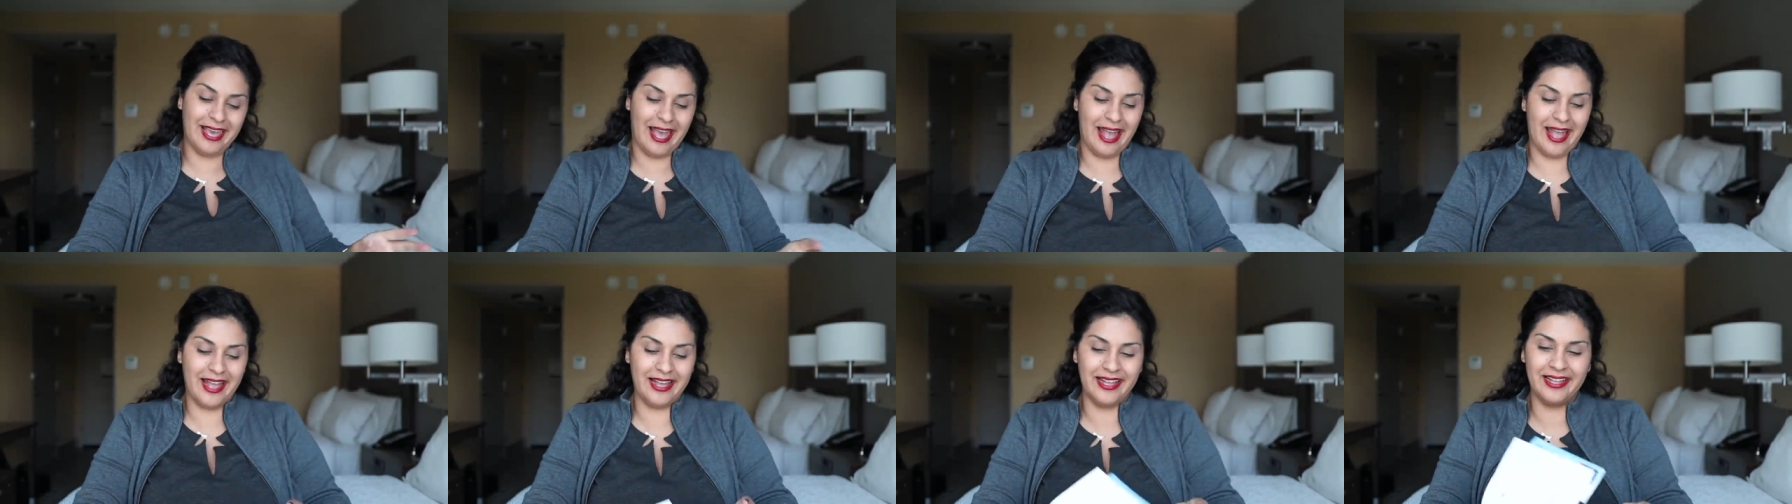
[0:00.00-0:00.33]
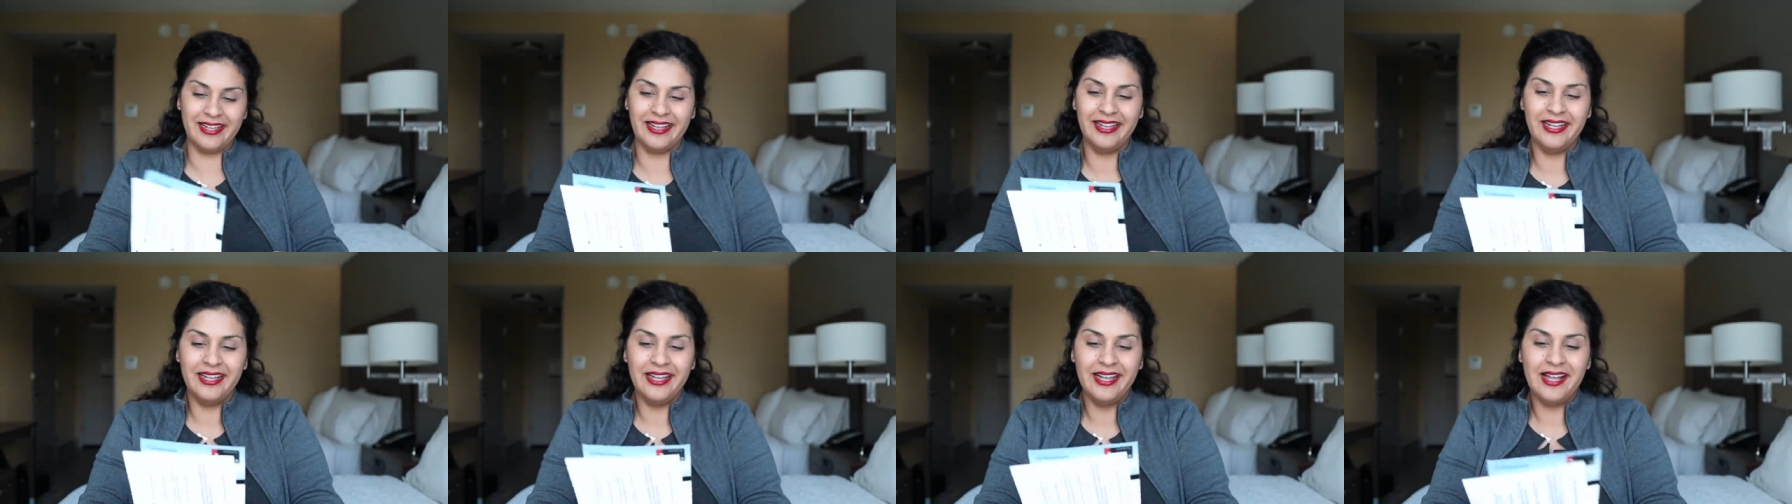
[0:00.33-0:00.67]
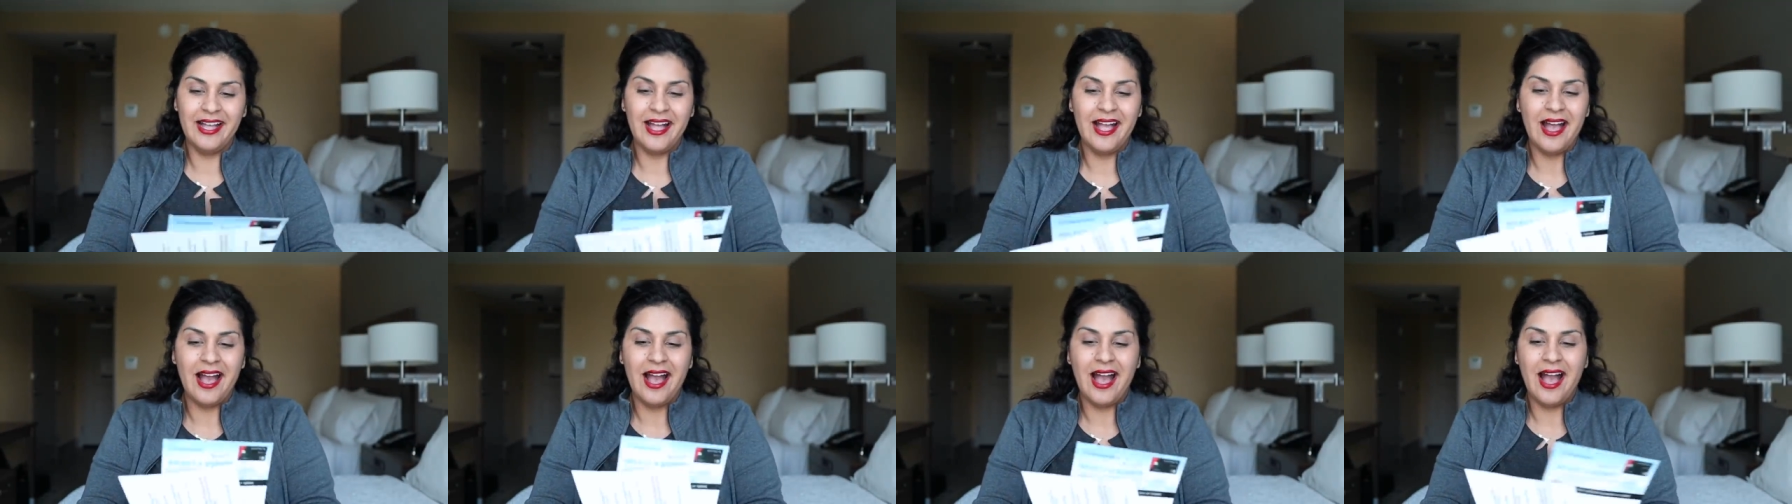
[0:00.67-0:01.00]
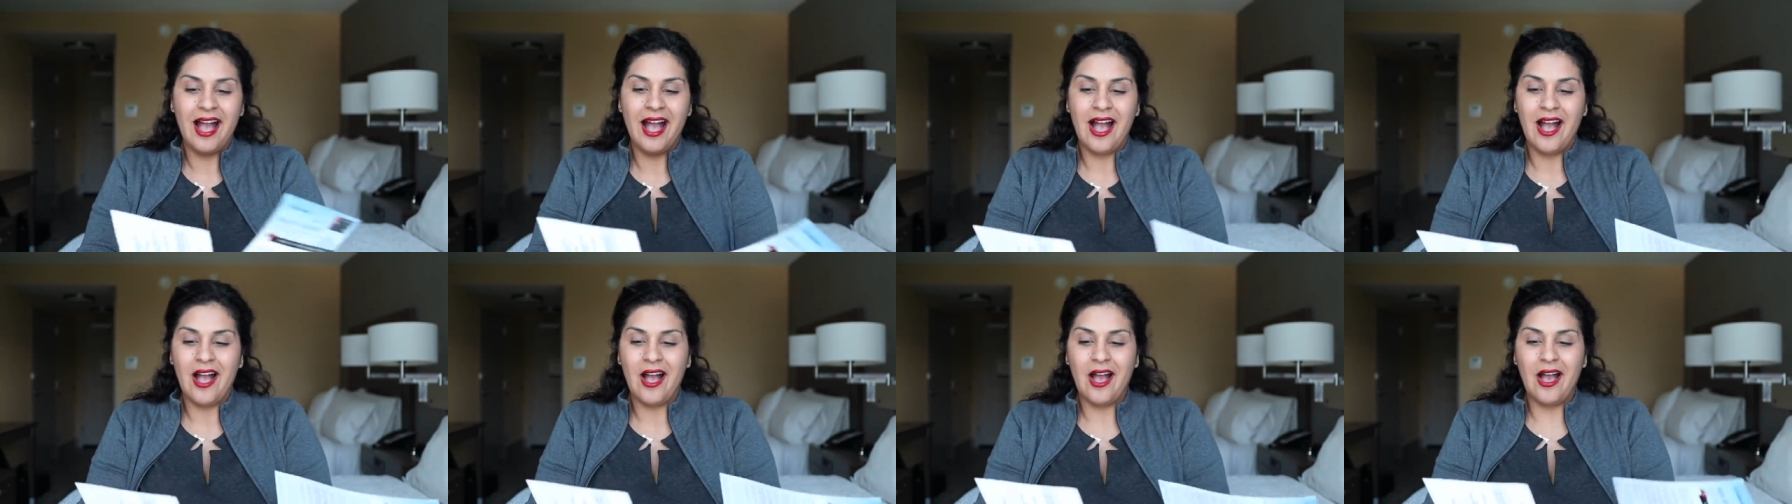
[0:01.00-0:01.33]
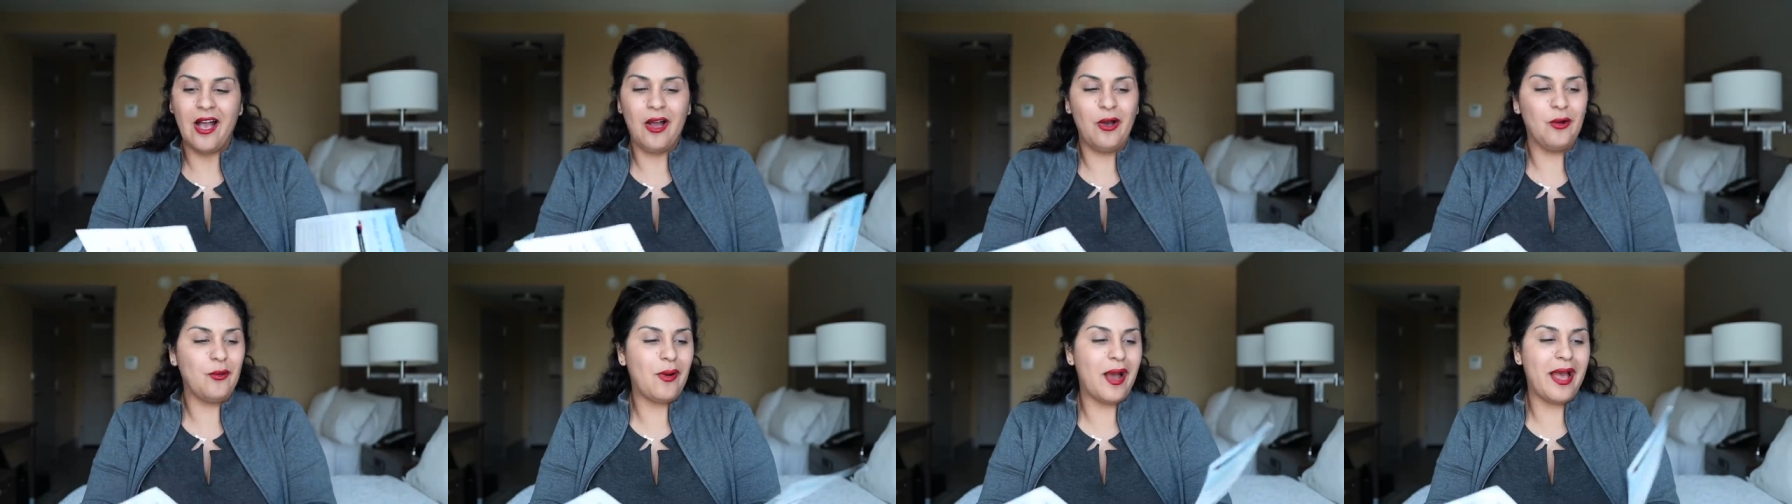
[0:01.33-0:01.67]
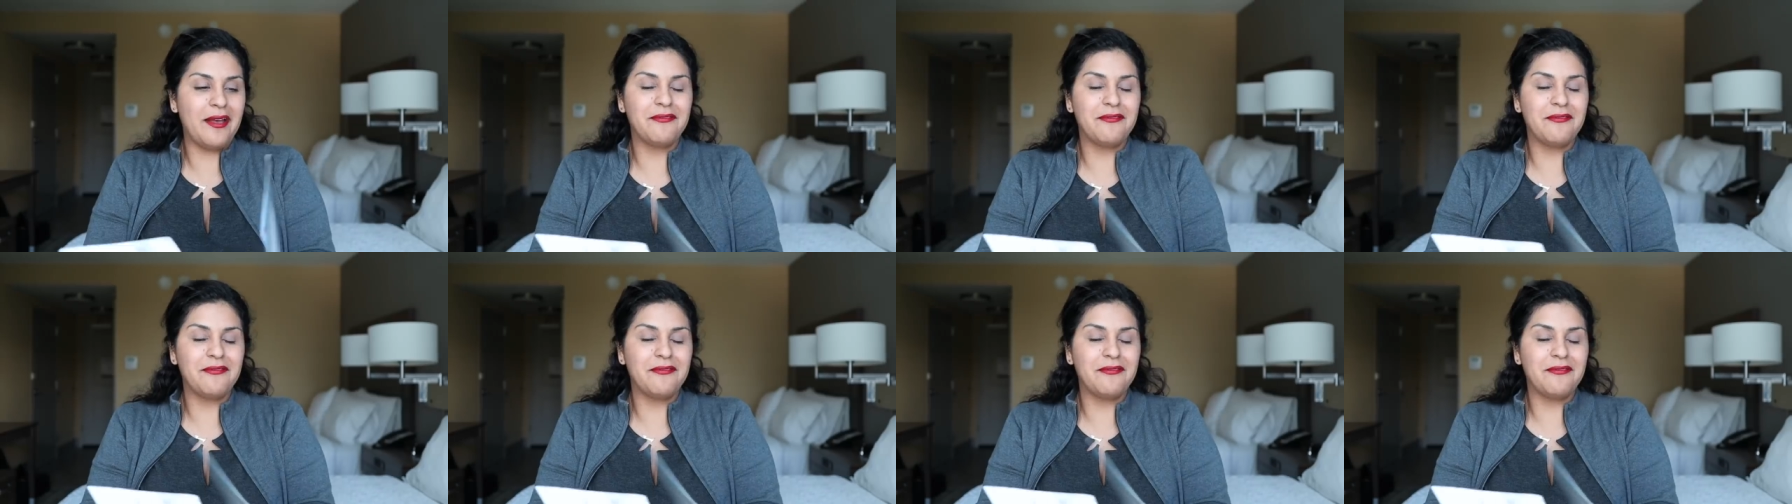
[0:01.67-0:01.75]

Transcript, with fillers: okay. Oh,